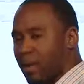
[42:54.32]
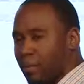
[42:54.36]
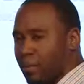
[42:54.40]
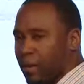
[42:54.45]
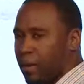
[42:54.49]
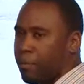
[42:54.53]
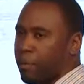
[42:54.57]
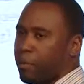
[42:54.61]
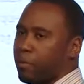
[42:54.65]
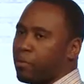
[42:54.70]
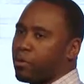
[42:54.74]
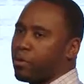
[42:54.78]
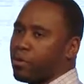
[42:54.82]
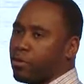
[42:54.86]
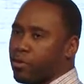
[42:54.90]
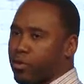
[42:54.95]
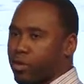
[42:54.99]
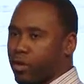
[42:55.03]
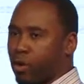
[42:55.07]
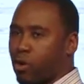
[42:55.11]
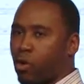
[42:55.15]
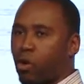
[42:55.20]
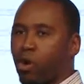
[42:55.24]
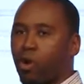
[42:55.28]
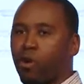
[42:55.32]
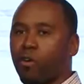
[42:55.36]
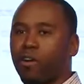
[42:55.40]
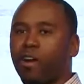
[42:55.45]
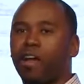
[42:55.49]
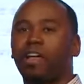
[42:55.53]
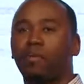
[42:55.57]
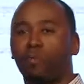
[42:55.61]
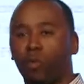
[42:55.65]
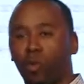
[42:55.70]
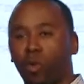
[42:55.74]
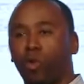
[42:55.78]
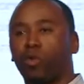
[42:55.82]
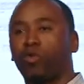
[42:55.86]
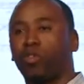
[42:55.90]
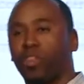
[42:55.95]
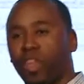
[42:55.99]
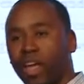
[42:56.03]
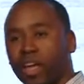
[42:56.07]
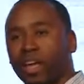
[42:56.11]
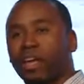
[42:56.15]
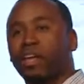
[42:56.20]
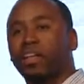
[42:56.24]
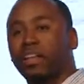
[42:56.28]
how many people are using Quora and will
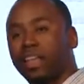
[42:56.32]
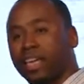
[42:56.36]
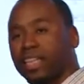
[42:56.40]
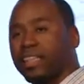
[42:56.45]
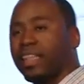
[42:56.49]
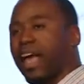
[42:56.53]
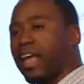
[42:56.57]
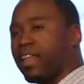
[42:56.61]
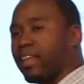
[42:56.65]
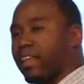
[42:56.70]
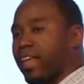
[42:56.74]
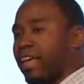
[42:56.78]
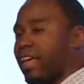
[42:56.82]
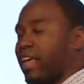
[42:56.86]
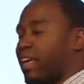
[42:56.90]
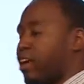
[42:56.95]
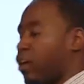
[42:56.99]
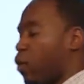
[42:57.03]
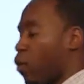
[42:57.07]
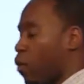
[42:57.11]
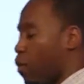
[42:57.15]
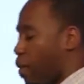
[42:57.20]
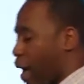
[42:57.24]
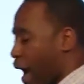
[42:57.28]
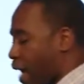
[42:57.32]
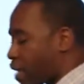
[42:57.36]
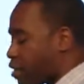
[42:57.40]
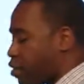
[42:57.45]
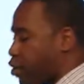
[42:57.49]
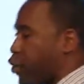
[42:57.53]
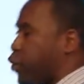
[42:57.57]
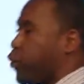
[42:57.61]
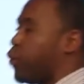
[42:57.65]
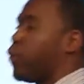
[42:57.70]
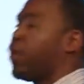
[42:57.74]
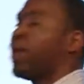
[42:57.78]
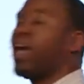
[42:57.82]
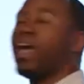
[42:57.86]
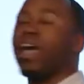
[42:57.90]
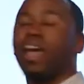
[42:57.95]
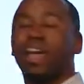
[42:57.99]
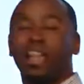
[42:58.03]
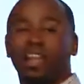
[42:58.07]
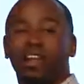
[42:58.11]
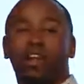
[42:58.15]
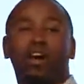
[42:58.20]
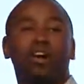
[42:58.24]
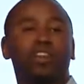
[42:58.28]
then click that link and go back to you
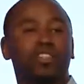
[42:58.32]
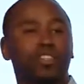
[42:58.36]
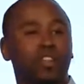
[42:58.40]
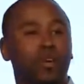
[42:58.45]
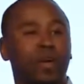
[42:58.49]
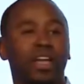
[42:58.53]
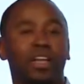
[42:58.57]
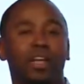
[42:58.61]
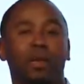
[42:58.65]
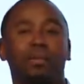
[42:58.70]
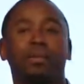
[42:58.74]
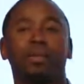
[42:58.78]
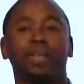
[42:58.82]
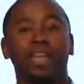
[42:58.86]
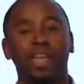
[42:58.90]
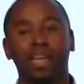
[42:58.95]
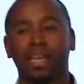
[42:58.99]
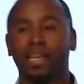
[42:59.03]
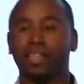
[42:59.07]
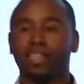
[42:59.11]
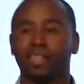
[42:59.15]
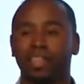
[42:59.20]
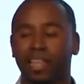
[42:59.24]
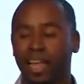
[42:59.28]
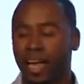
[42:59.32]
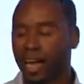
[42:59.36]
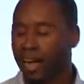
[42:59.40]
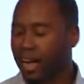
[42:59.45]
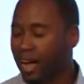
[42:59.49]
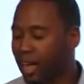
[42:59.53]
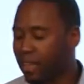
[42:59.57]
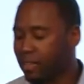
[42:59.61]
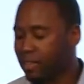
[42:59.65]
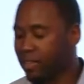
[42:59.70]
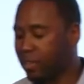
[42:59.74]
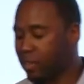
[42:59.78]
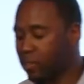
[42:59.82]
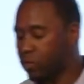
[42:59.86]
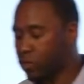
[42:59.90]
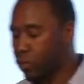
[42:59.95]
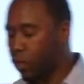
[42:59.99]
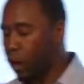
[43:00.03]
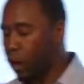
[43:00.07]
and then also end up linking to that content as